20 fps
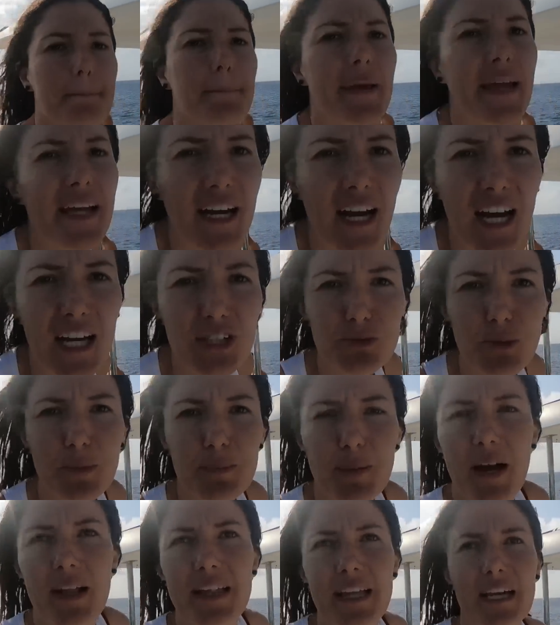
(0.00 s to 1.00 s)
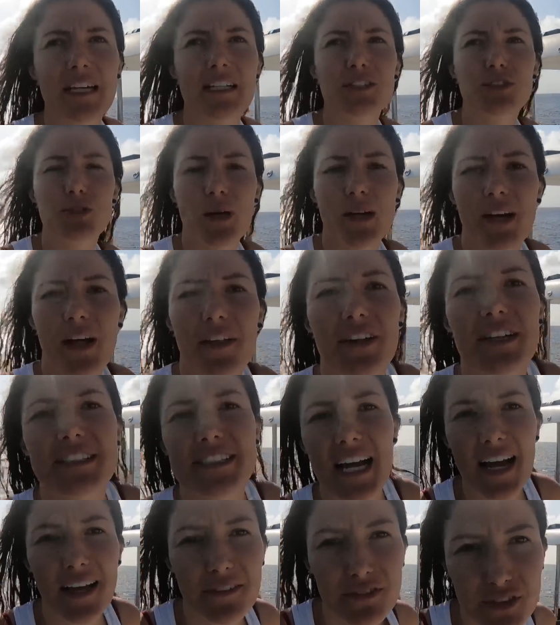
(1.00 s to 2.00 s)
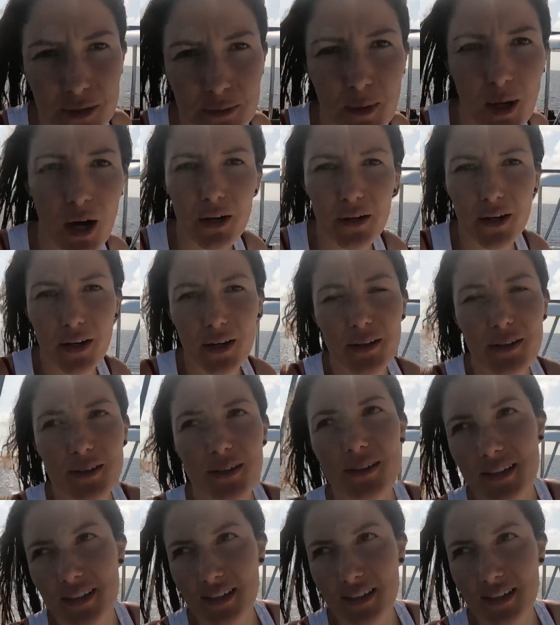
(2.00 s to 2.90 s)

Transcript: Because we're probably gonna do another dive tomorrow.